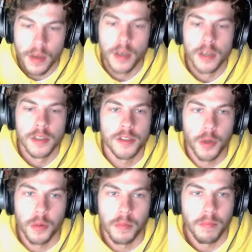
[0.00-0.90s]

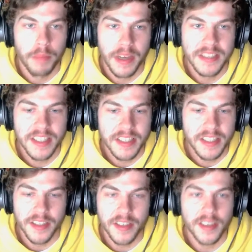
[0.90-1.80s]
So
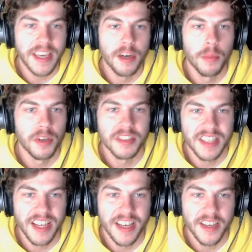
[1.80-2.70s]
basically Kinemon's
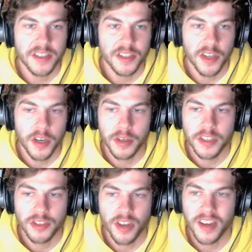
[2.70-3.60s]
legs, he's
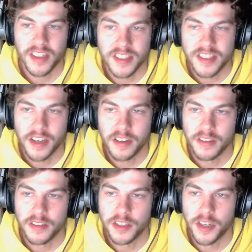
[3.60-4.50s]
trying to tell
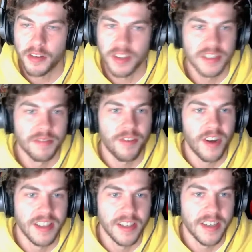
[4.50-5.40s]
this
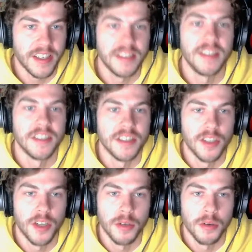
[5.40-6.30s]
friendly, because he doesn't
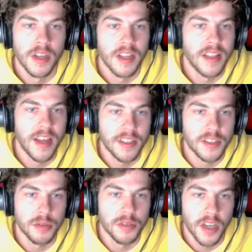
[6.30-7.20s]
know that it's
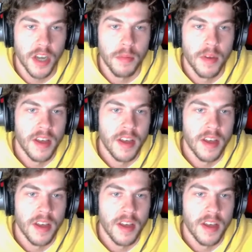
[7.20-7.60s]
Usopp,